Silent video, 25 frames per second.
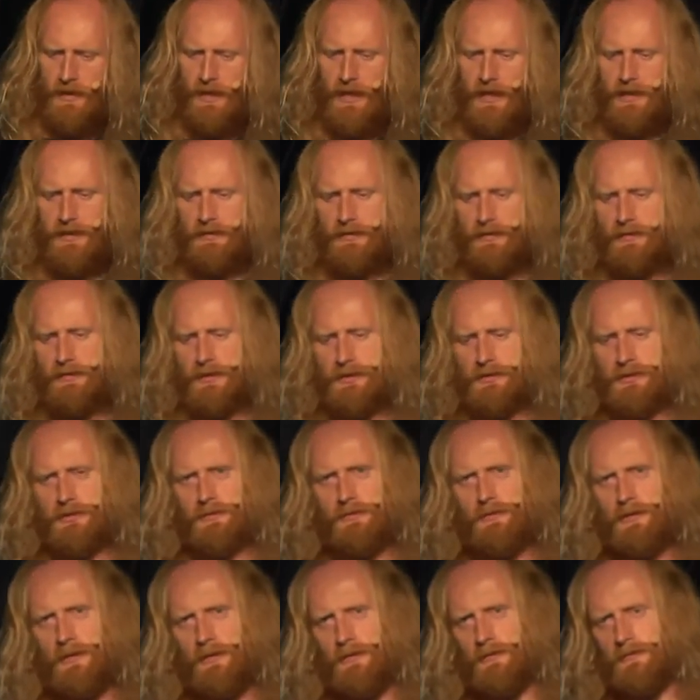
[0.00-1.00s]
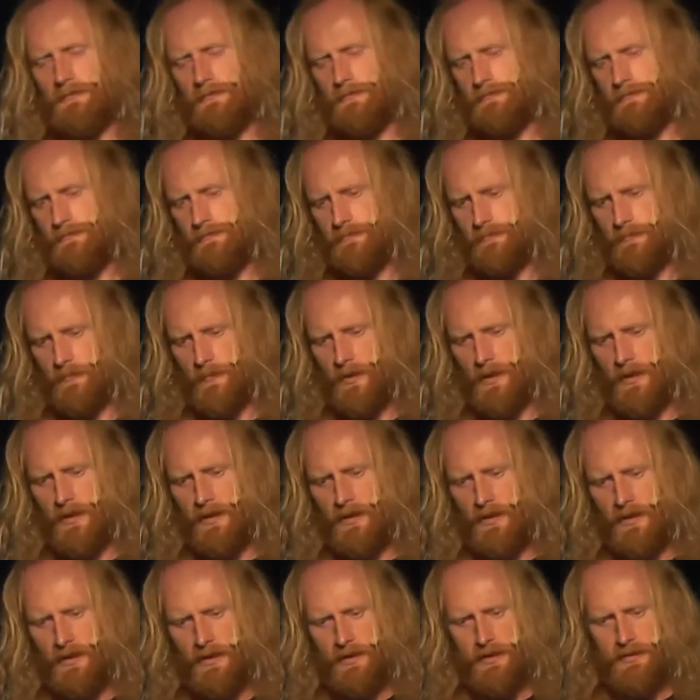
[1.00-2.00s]
and glycerol.
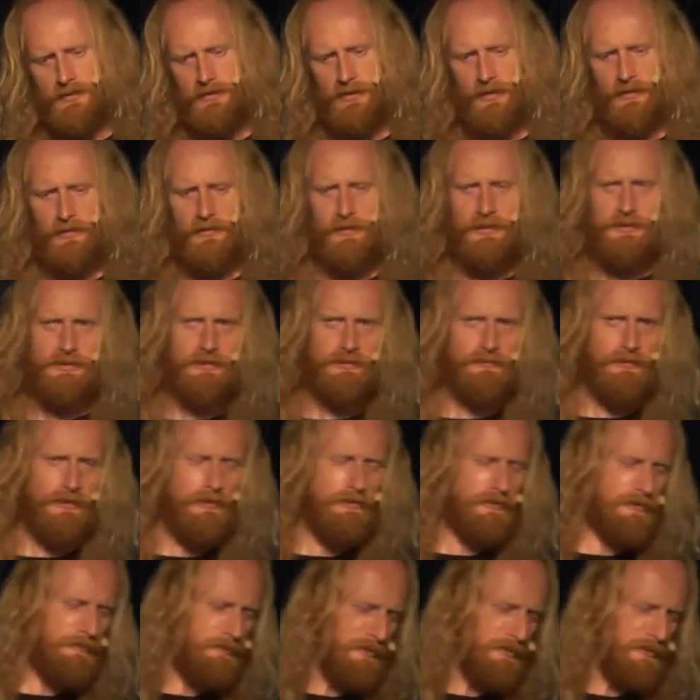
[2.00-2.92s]
So glycerol